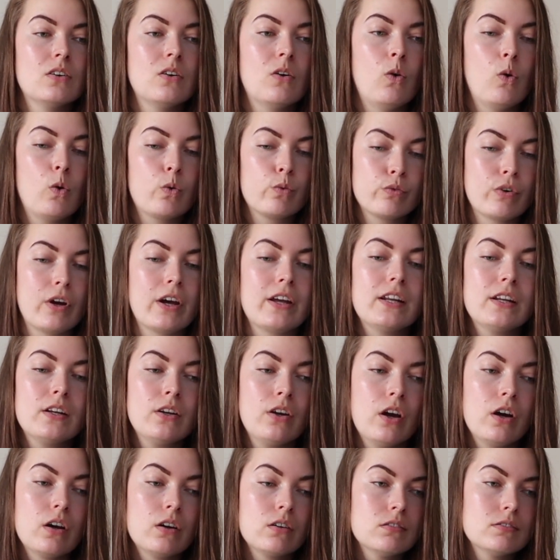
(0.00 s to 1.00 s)
or writing
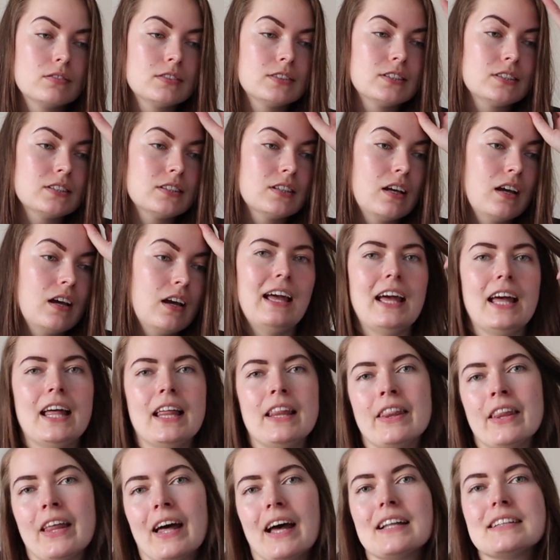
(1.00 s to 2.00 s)
notes.
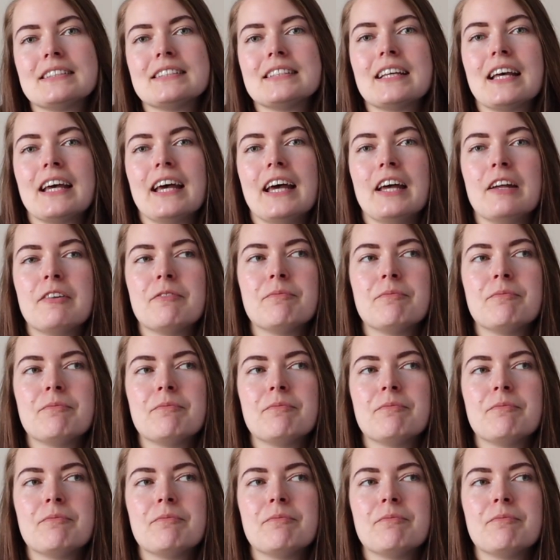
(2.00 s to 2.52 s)
And that's it.